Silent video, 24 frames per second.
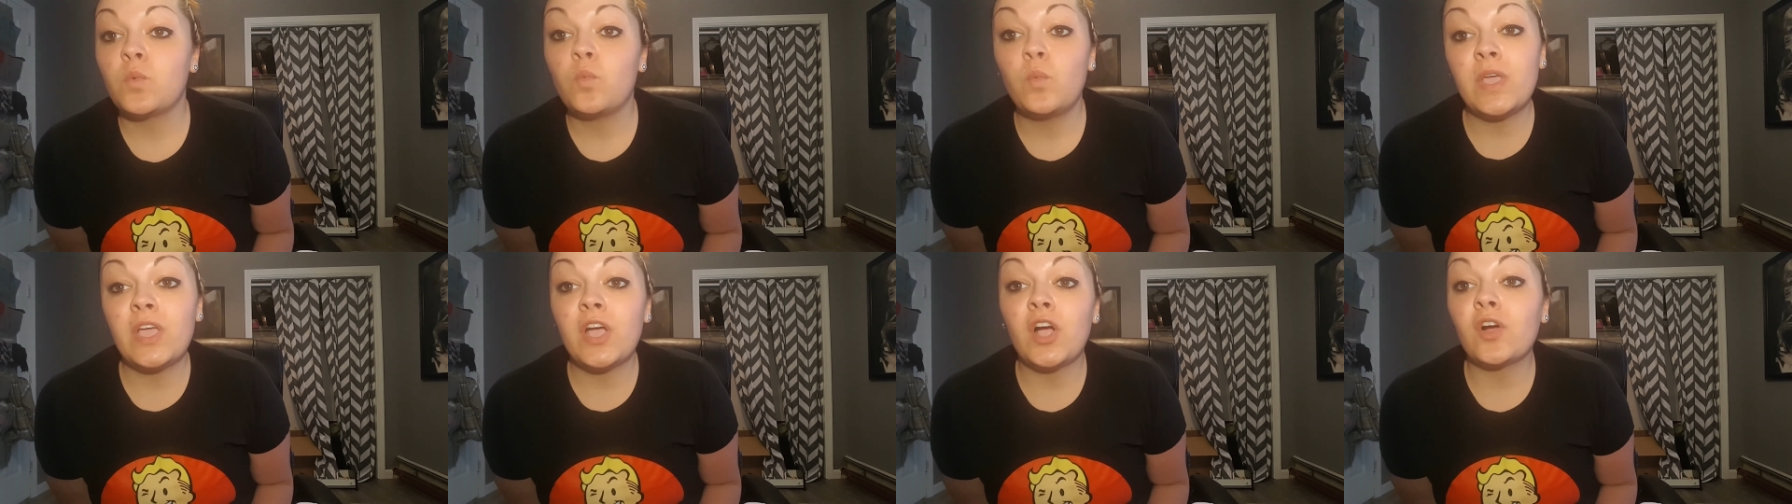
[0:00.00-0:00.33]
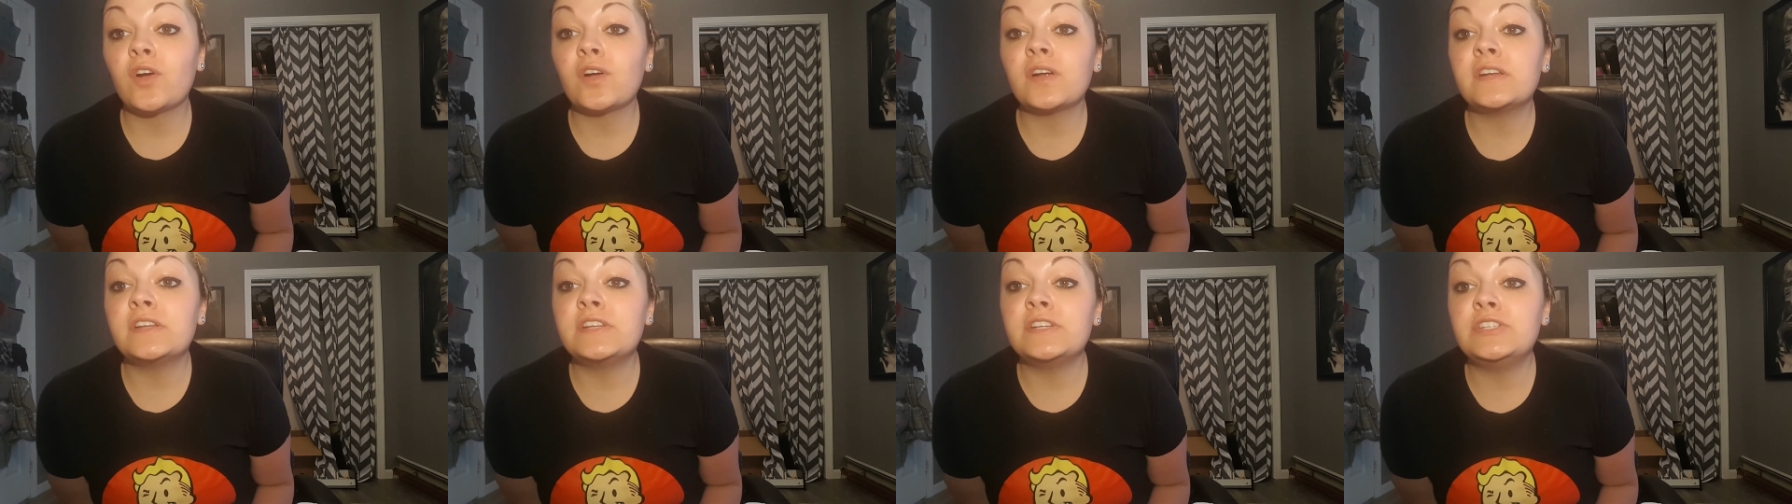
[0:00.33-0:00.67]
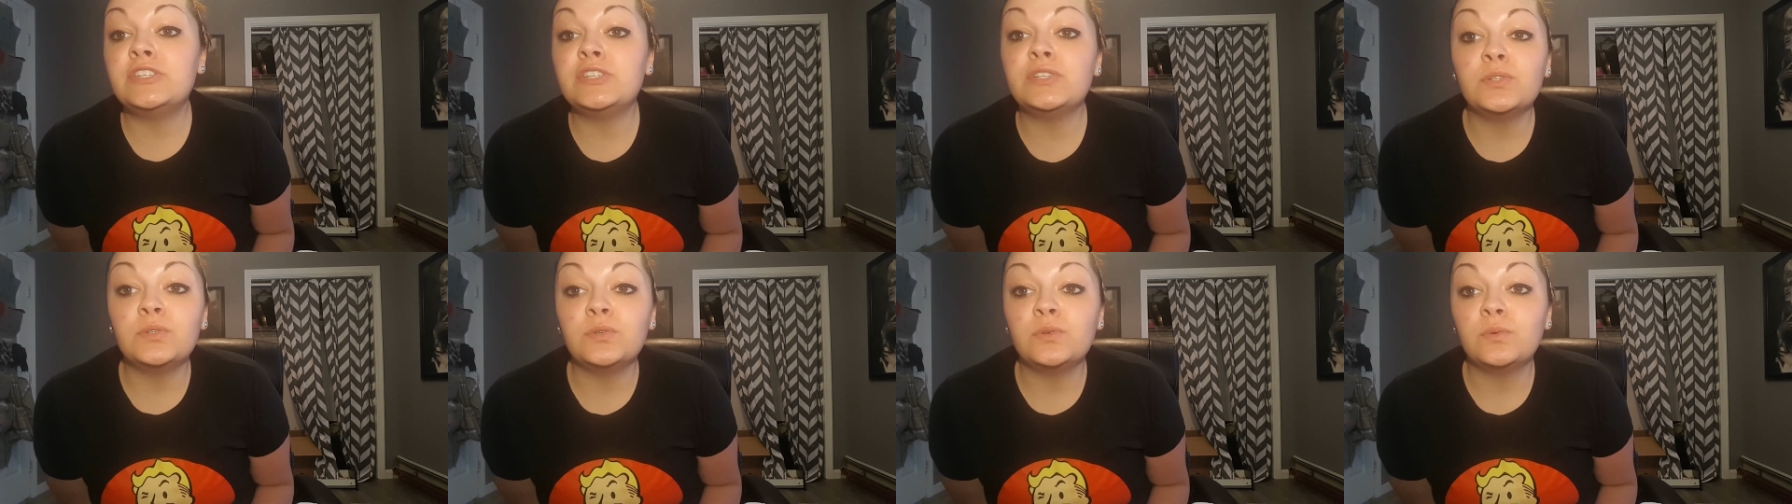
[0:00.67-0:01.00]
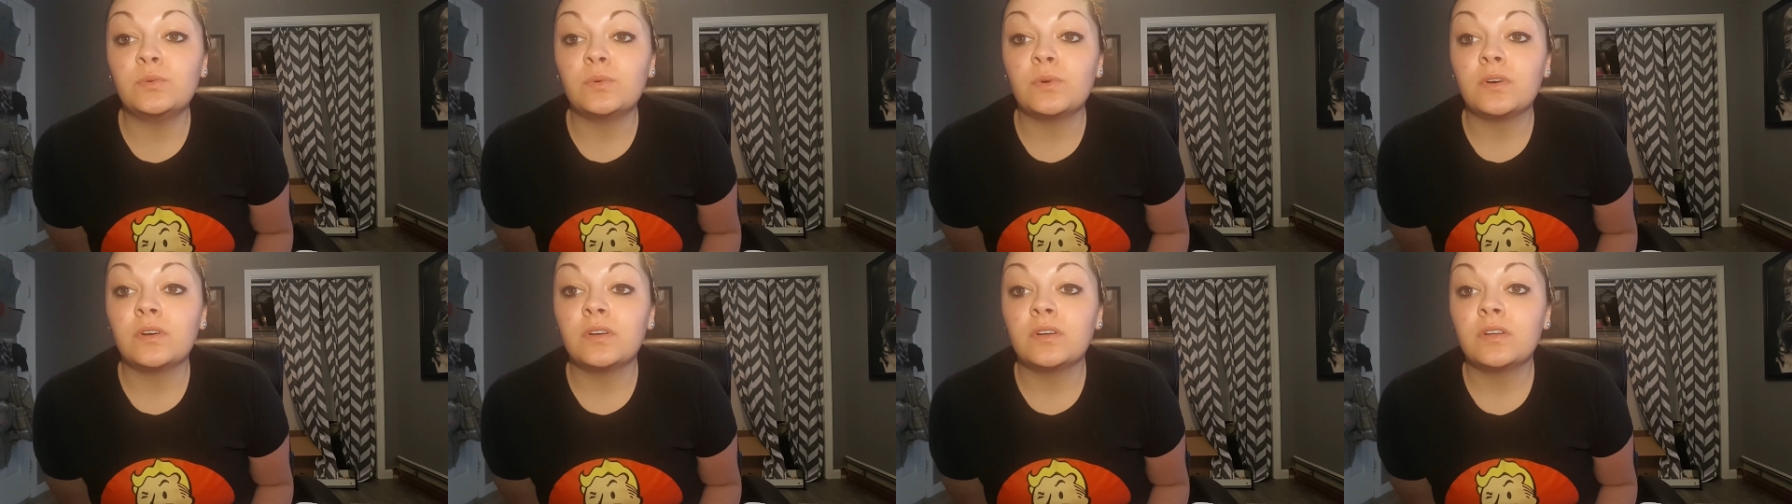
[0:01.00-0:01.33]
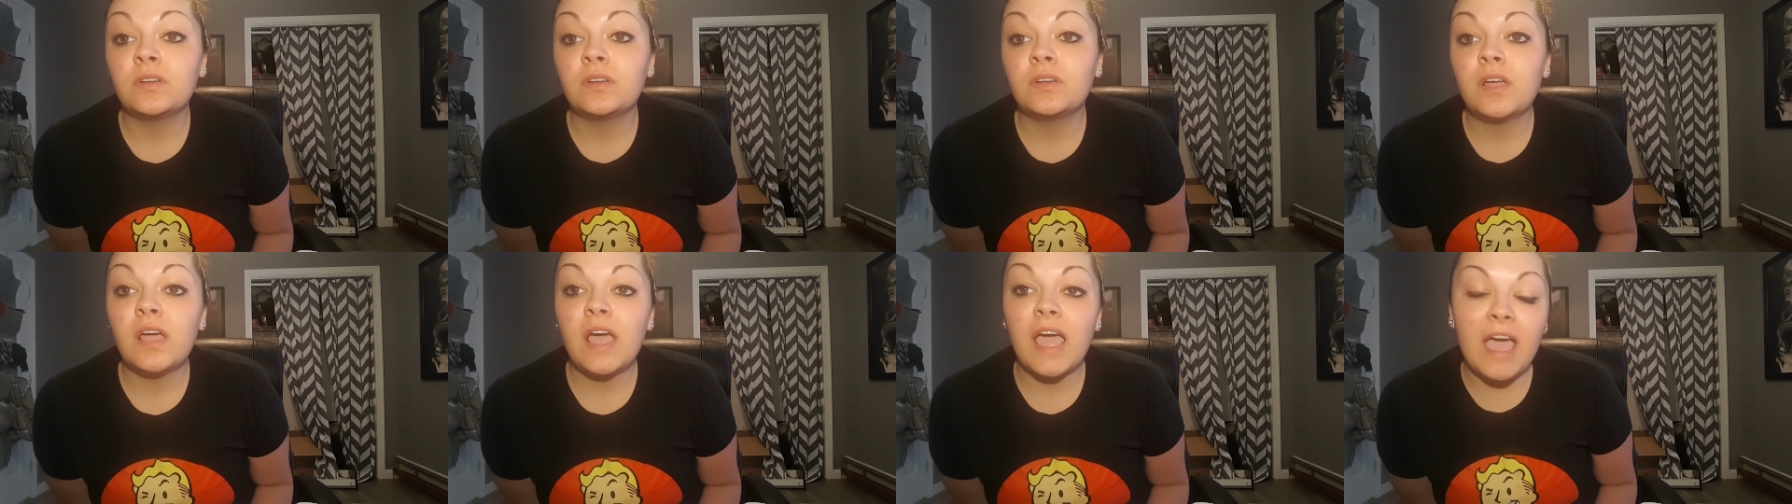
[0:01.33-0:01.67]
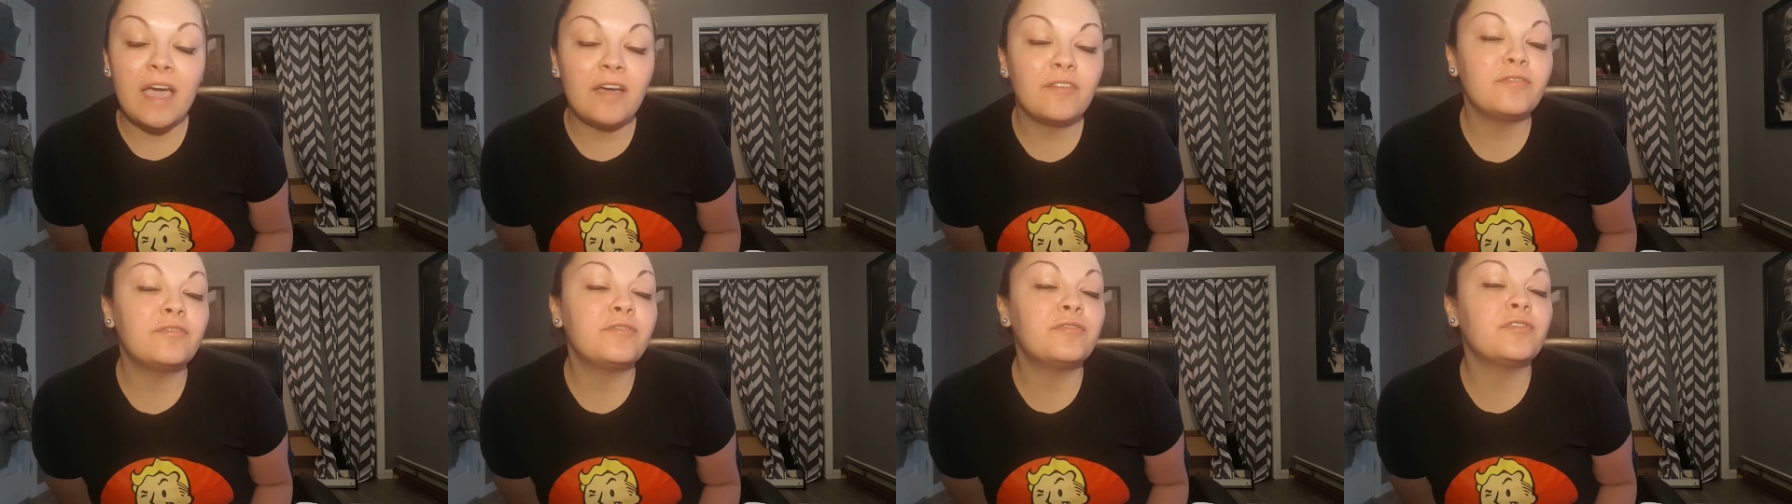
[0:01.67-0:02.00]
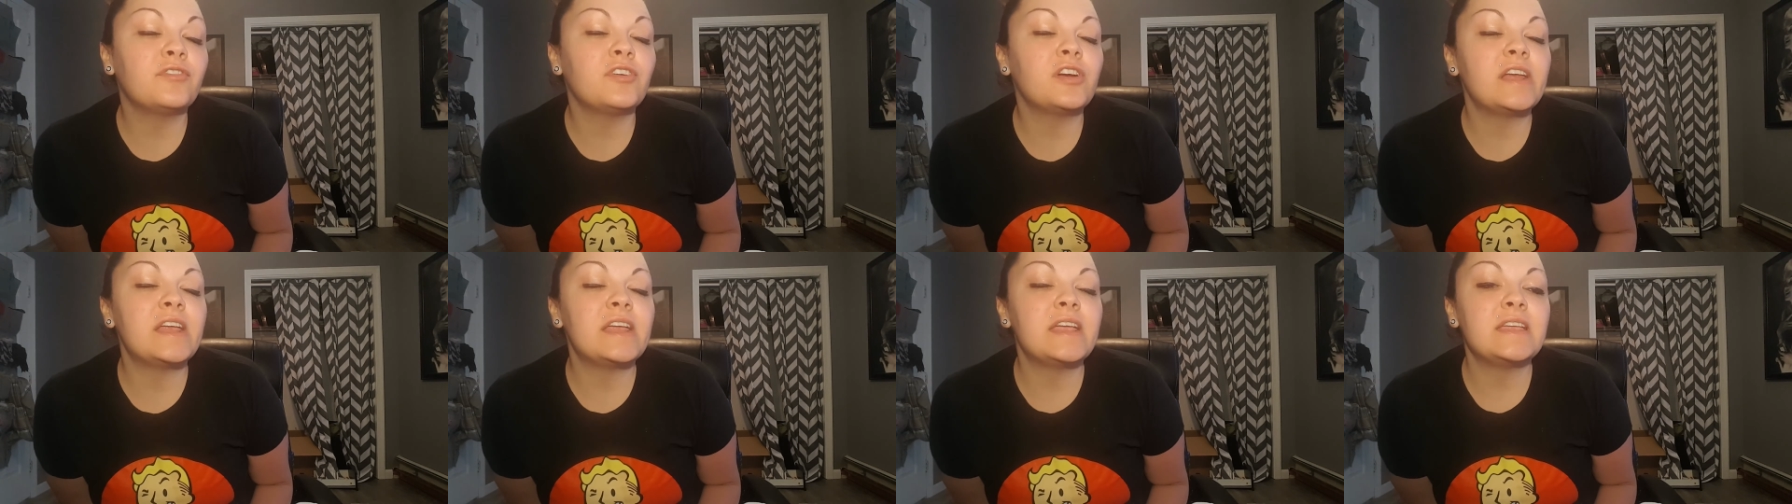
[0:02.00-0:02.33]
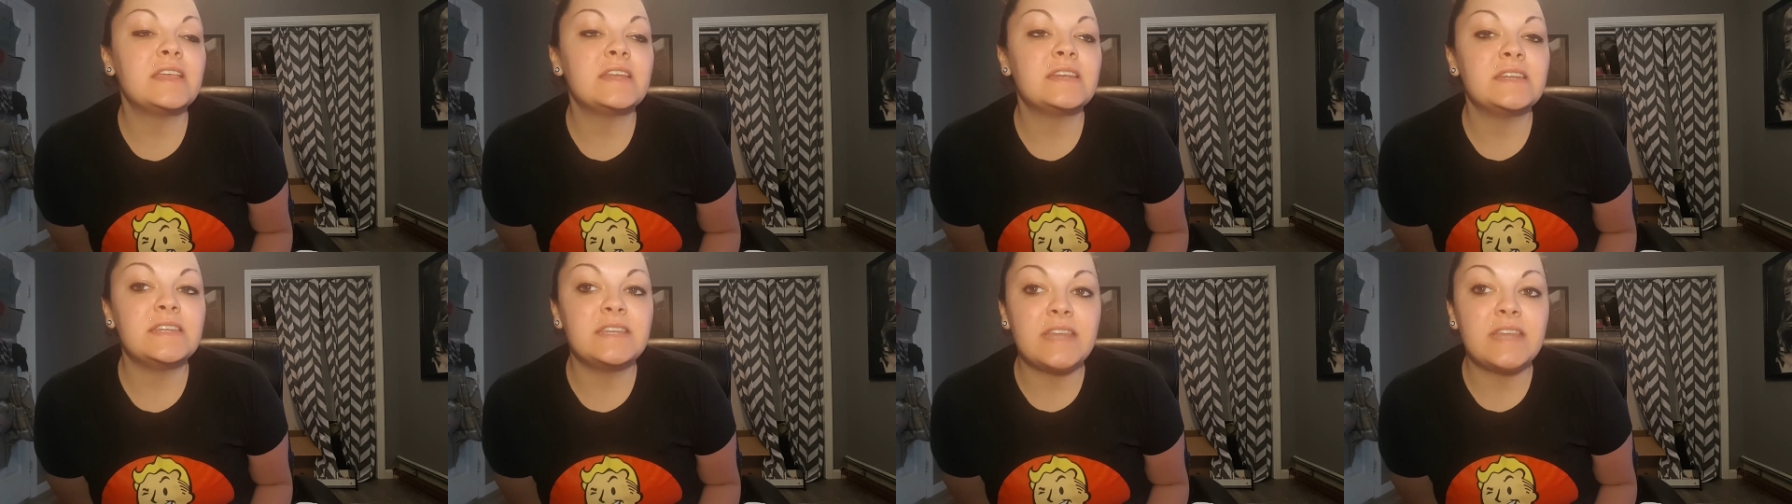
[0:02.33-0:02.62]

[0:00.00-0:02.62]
We already do every